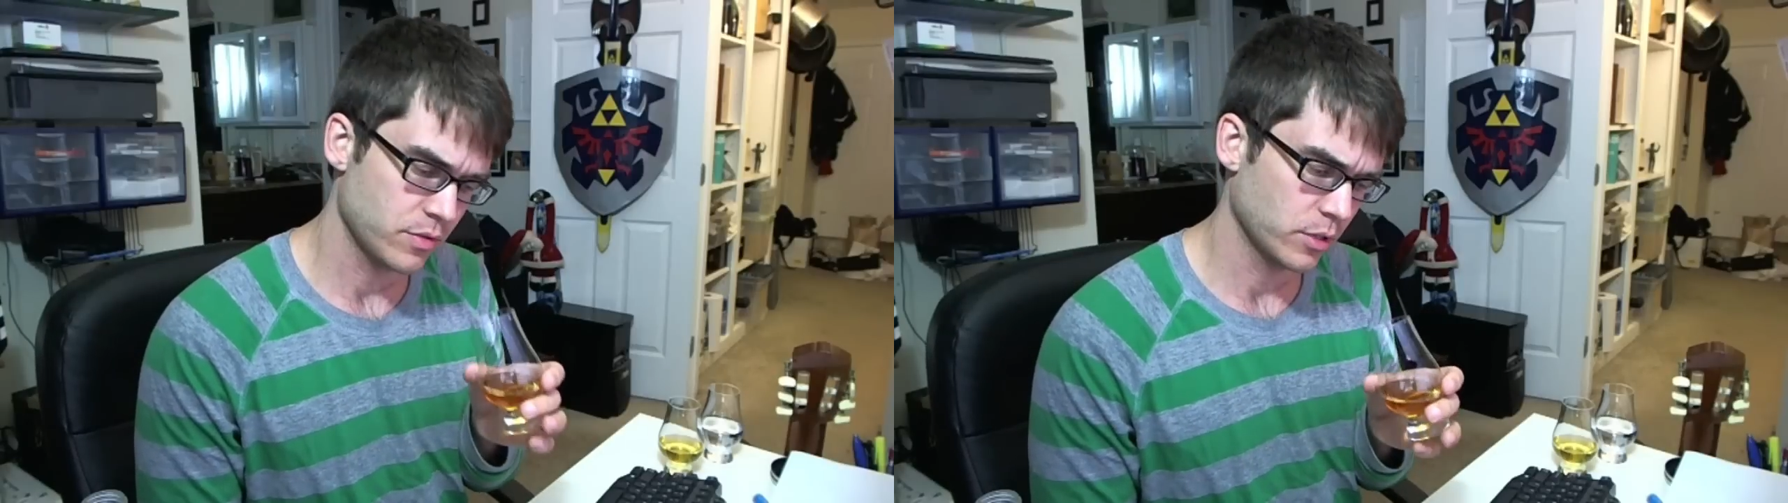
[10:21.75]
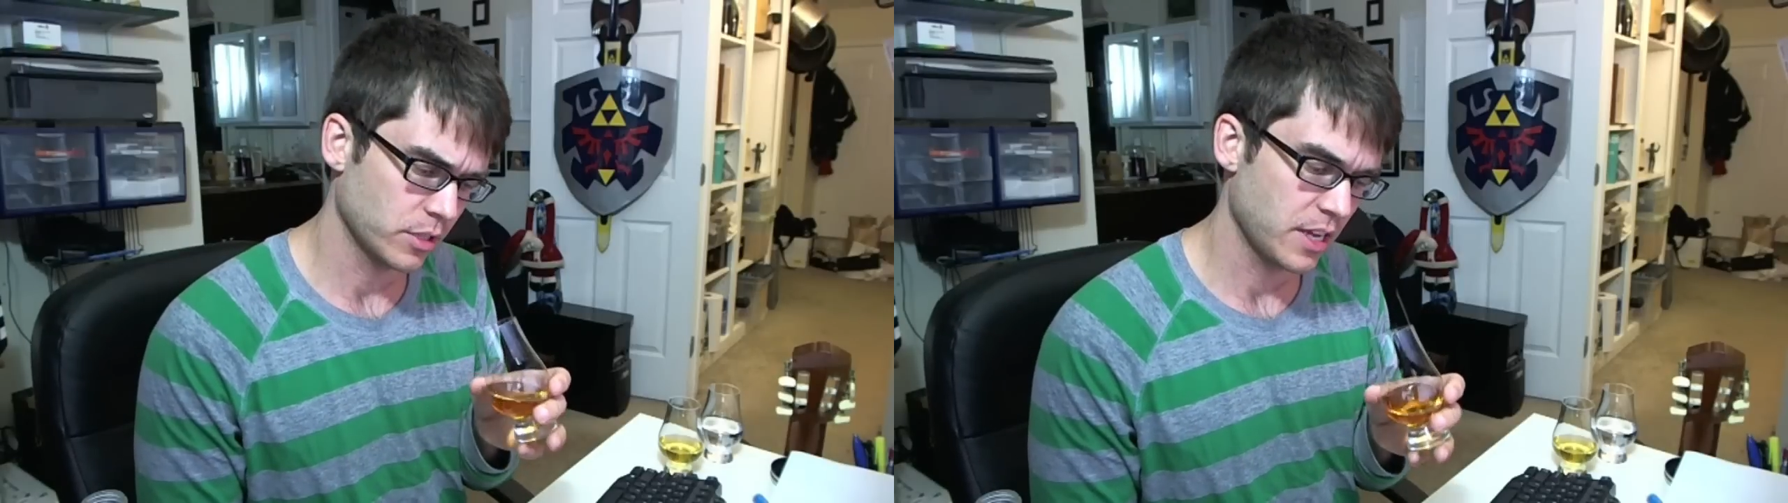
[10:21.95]

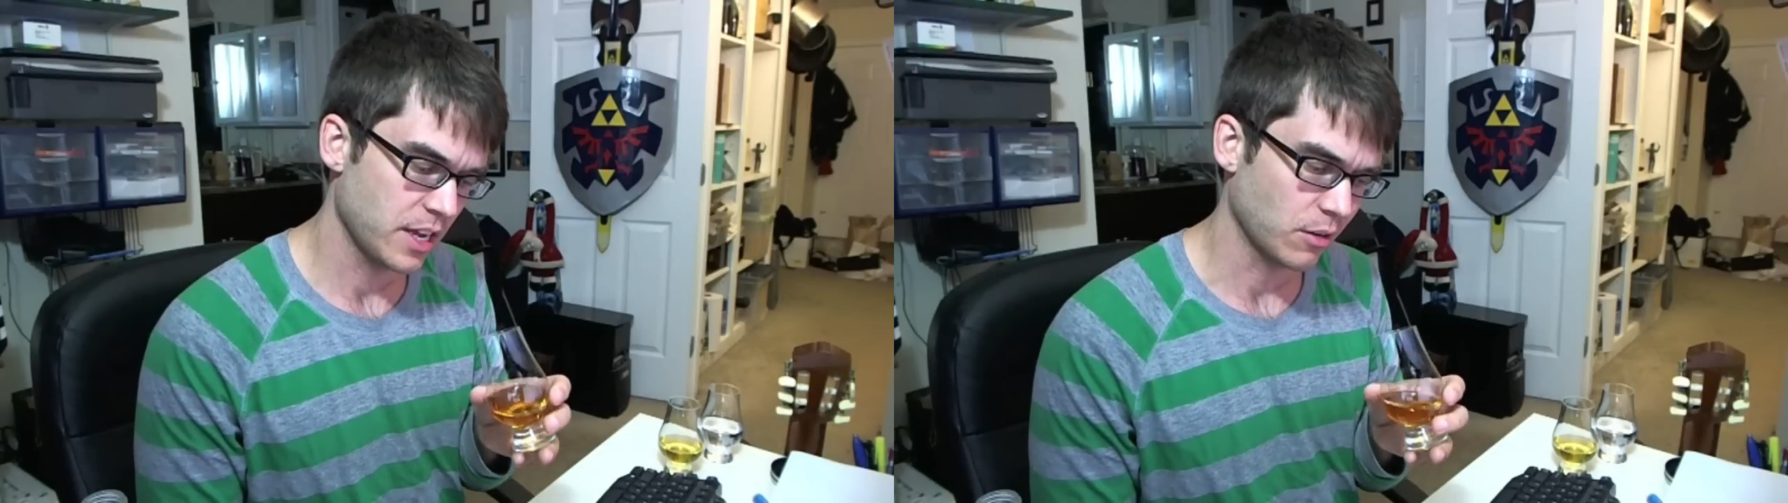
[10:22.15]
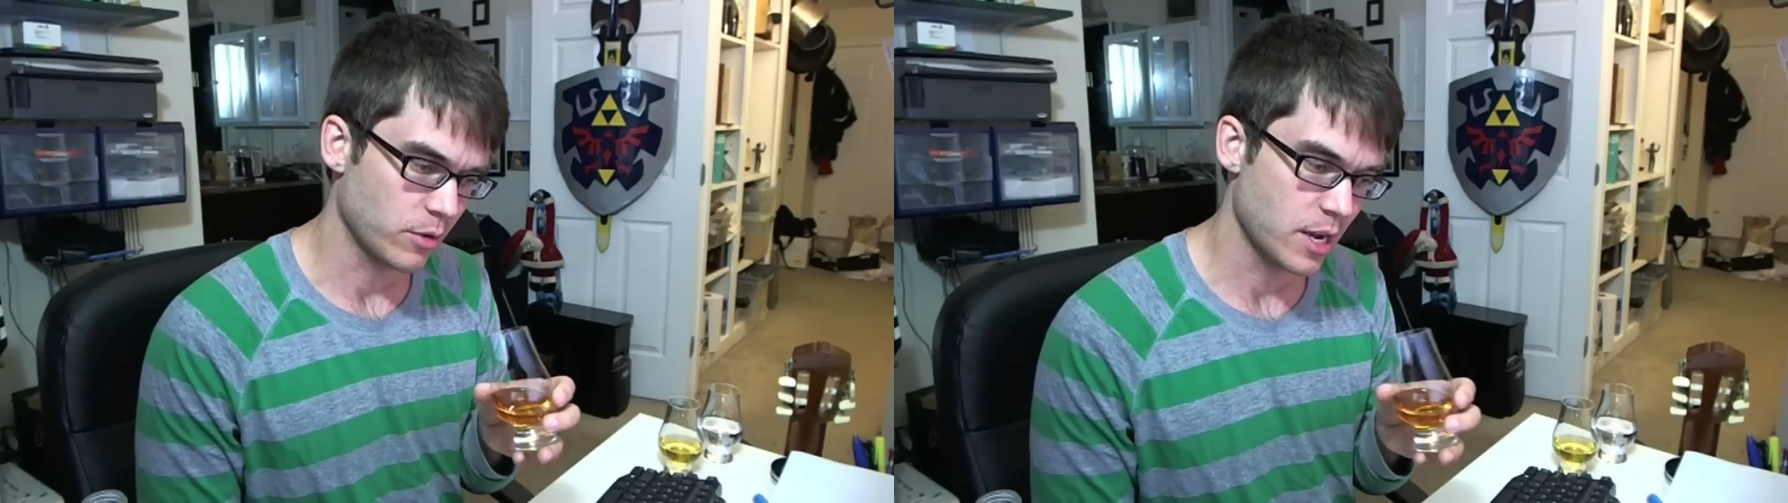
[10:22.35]
were to
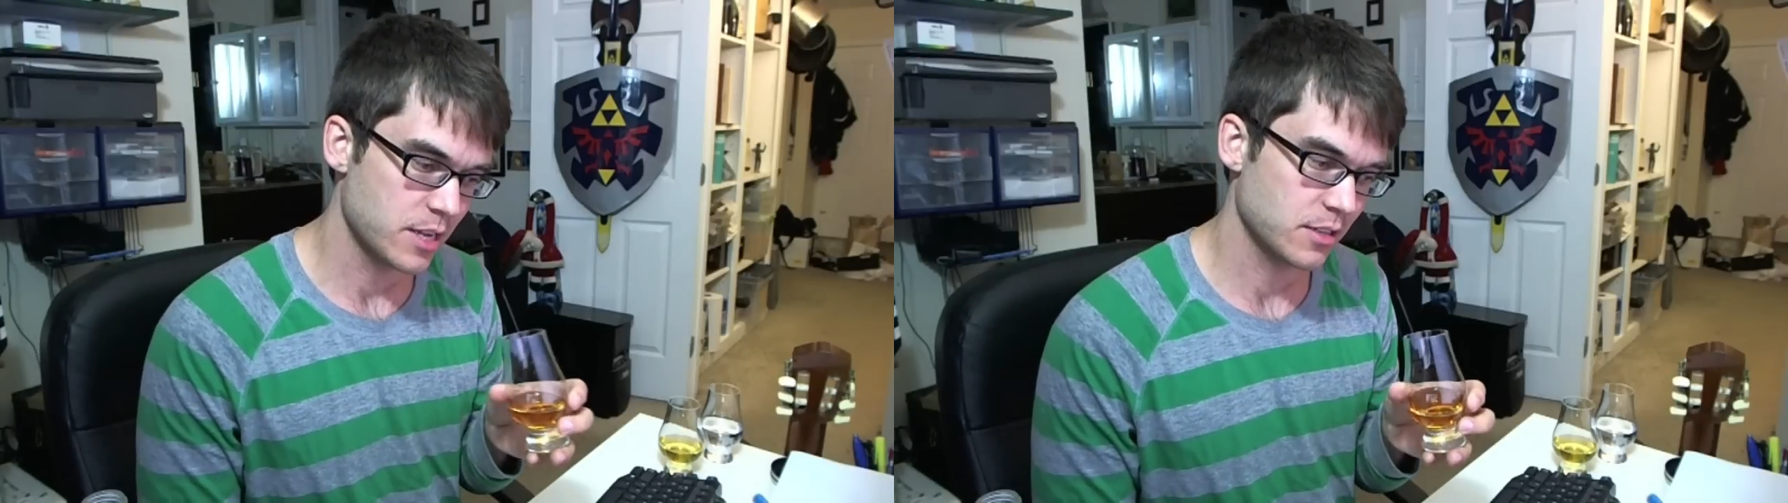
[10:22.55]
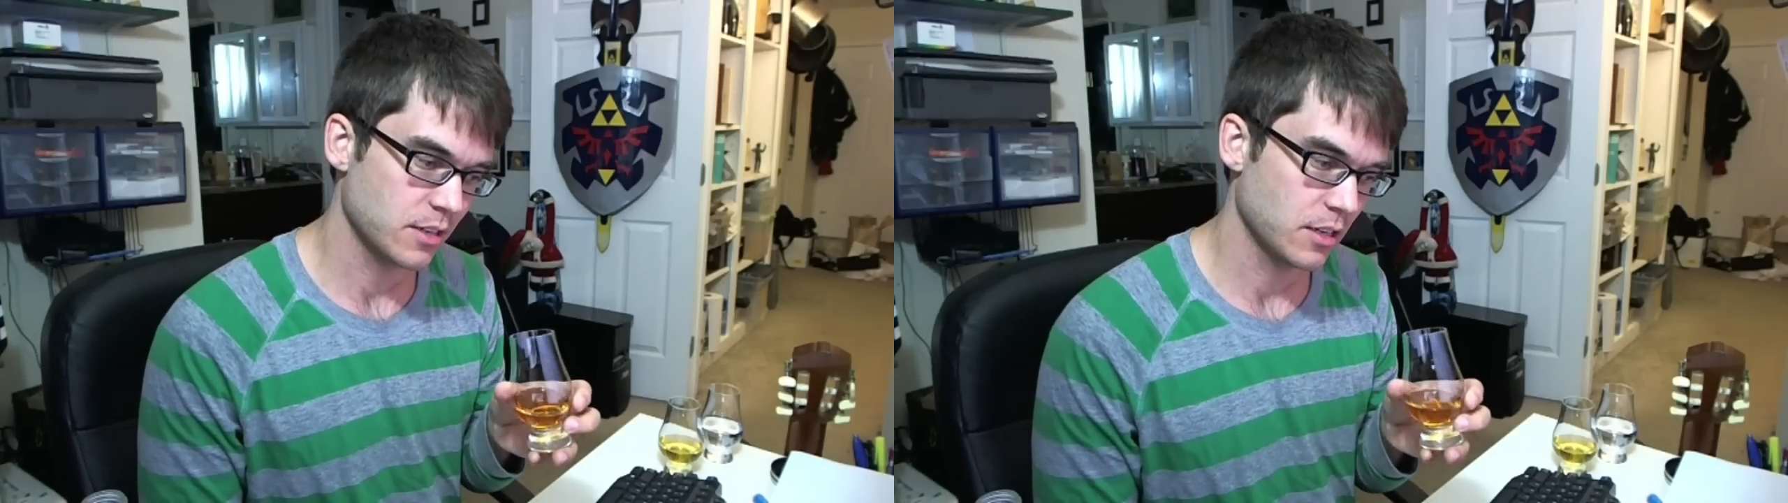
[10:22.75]
take a
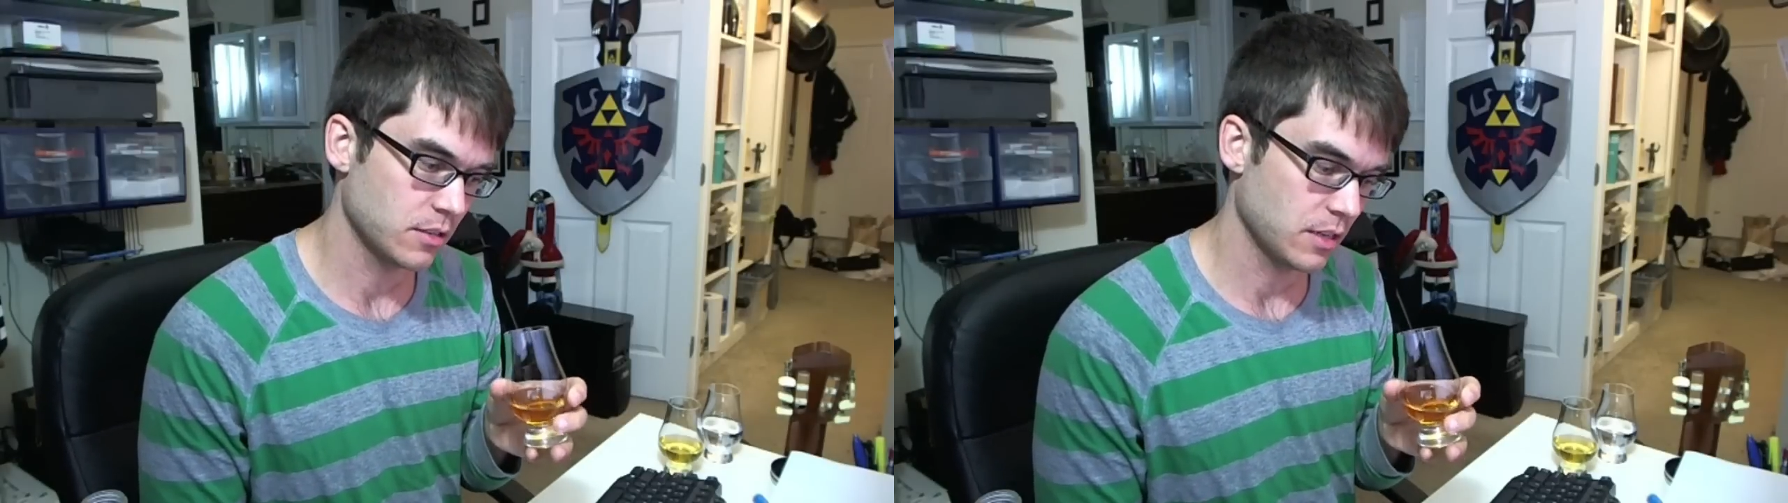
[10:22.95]
raisin and,